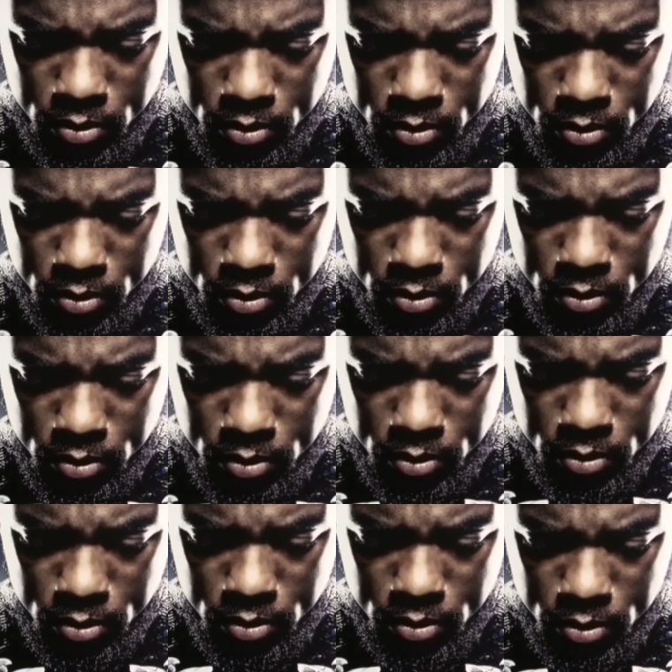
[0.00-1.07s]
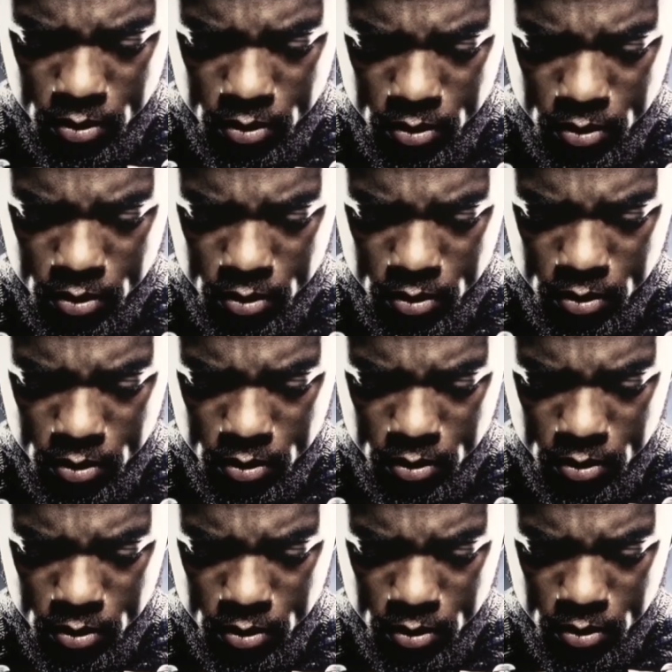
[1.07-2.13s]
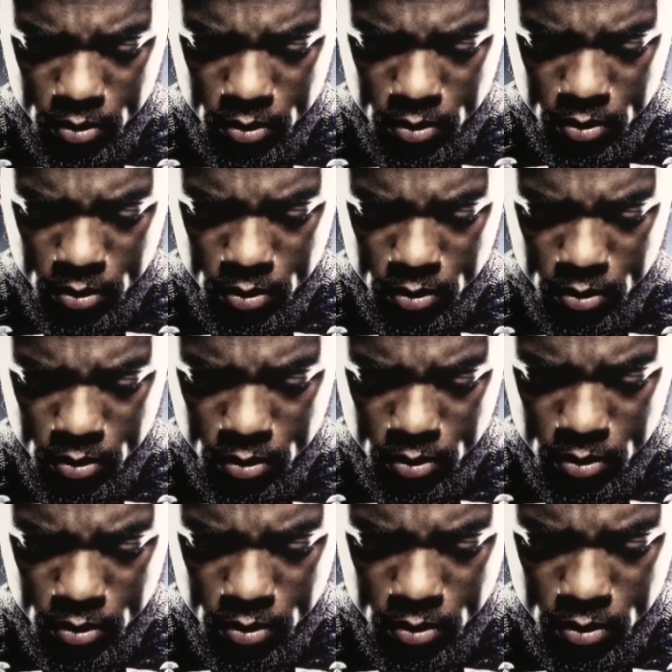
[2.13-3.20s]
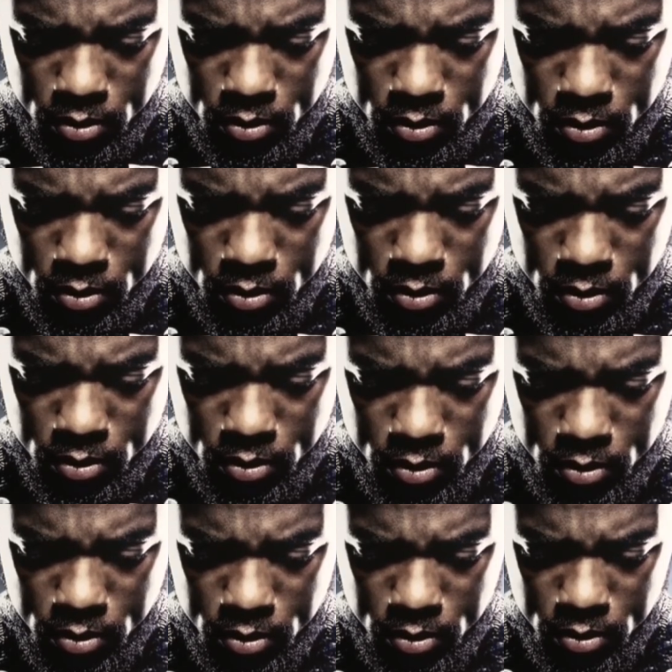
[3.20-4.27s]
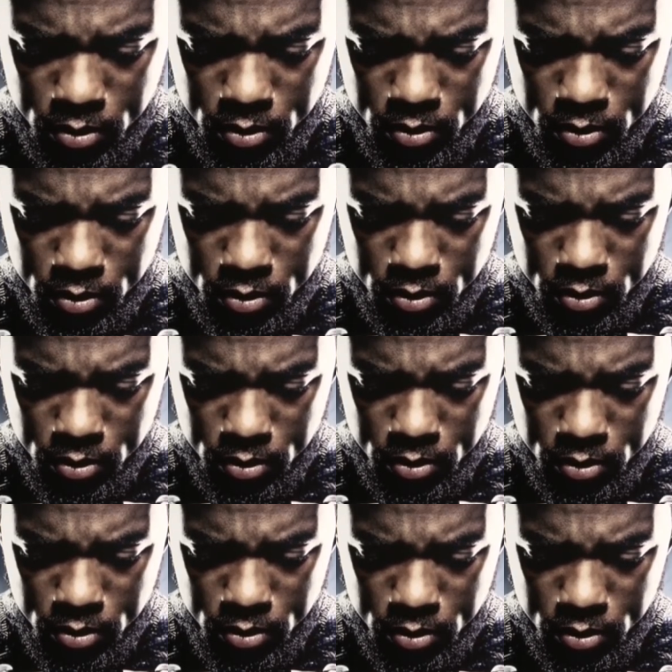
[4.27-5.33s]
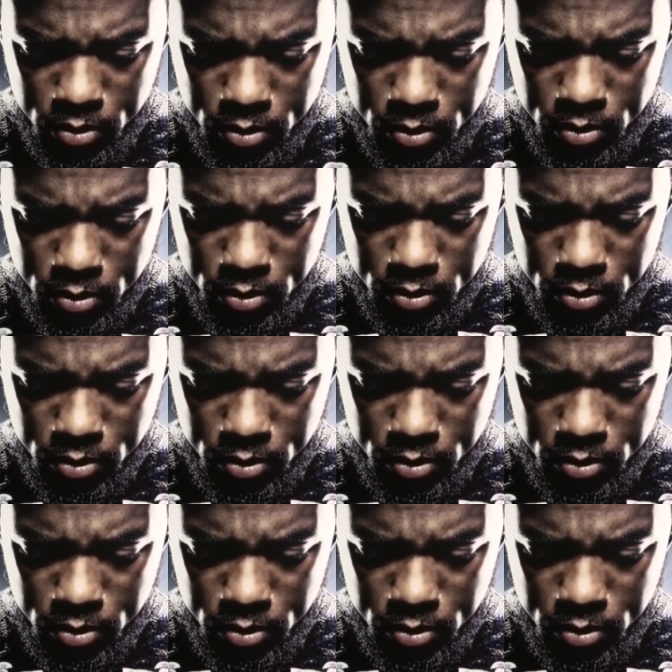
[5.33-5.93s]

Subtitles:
[no speech]